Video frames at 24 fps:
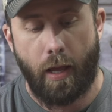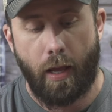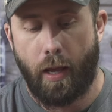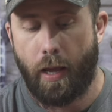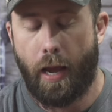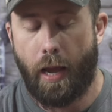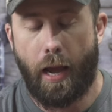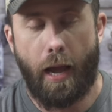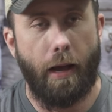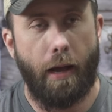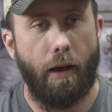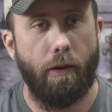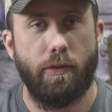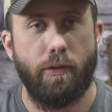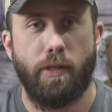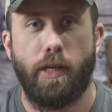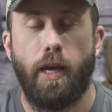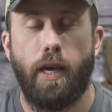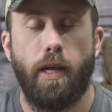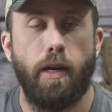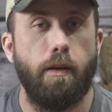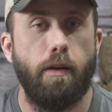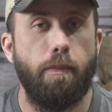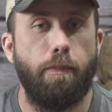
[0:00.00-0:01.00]
I was
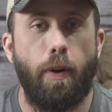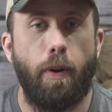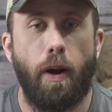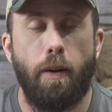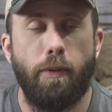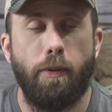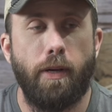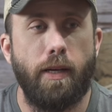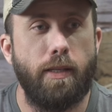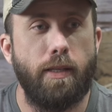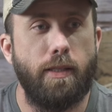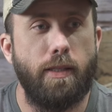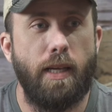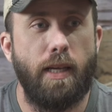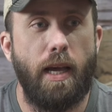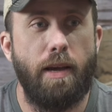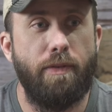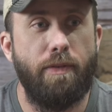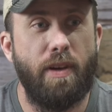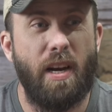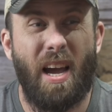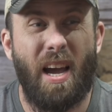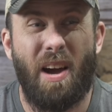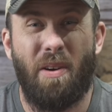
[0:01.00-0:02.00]
getting probably a
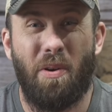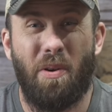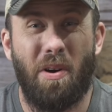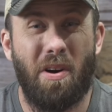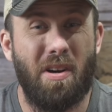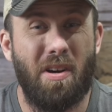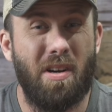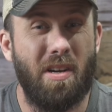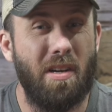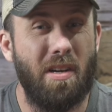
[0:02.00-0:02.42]
7-hour hunt